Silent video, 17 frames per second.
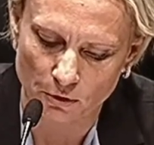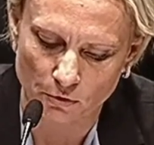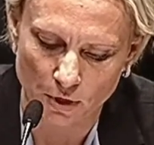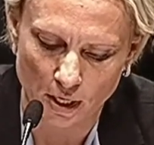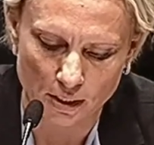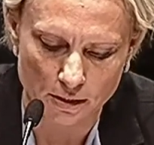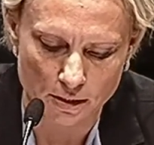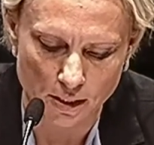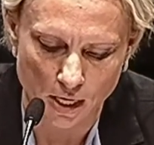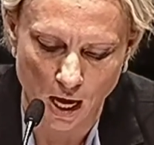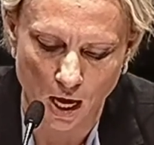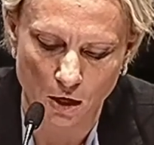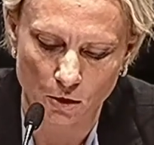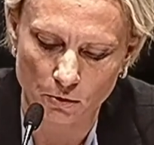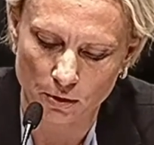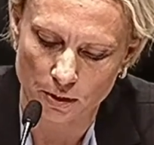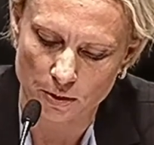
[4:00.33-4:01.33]
right
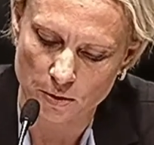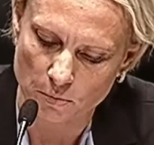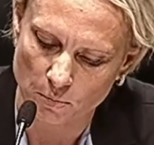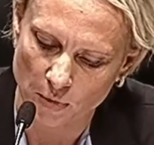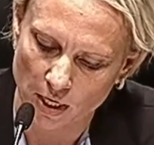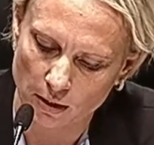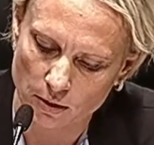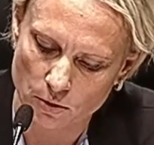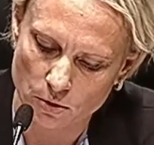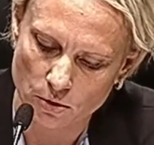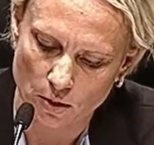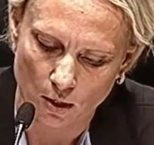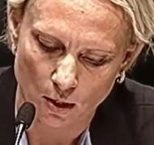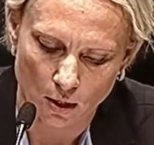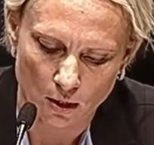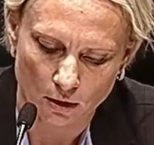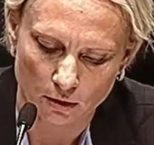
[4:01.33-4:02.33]
now is make us
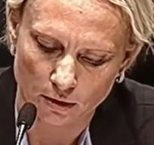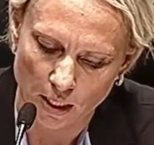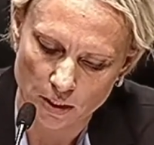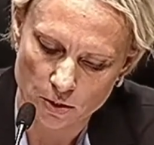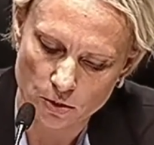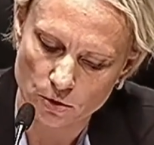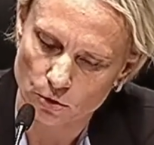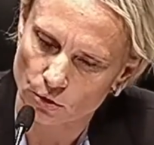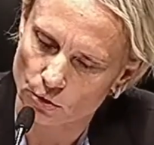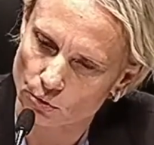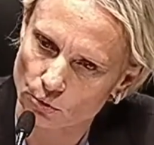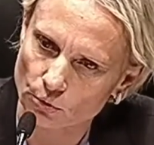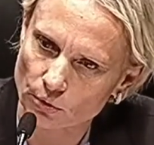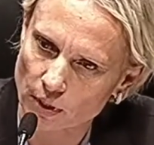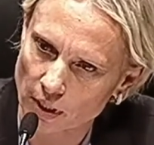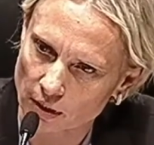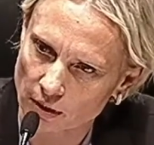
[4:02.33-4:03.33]
less
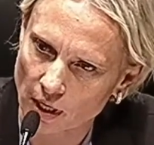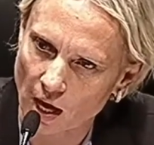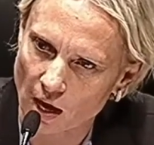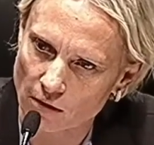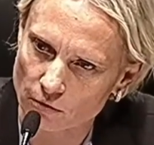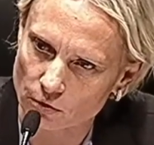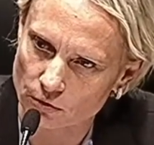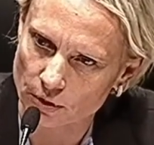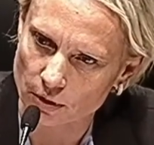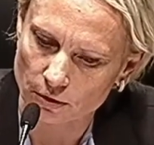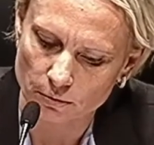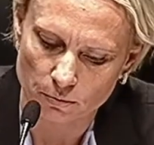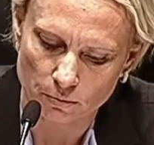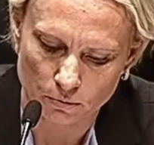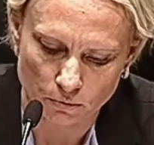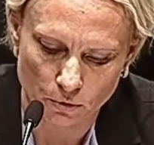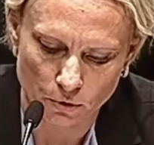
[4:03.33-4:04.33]
secure and have a real,
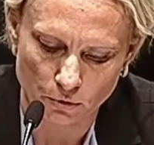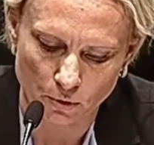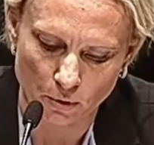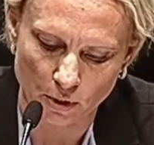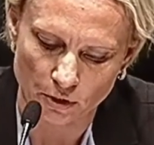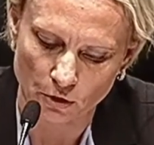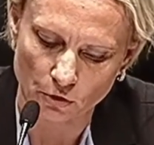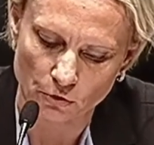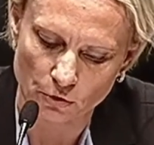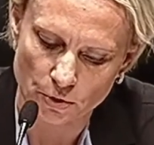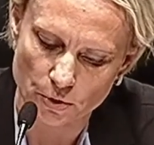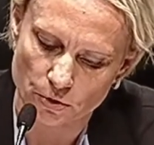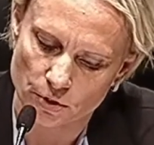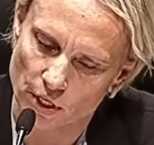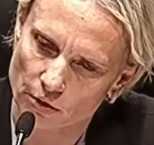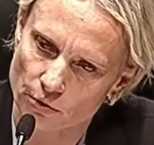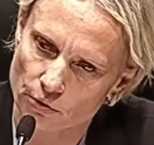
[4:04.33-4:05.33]
you know,
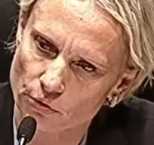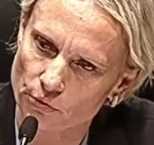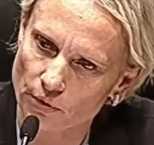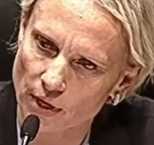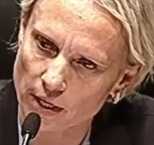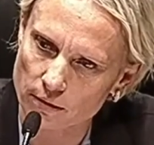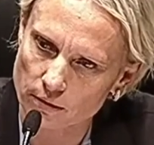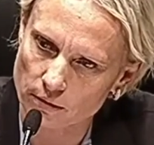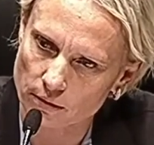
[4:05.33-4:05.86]
increased terror threat?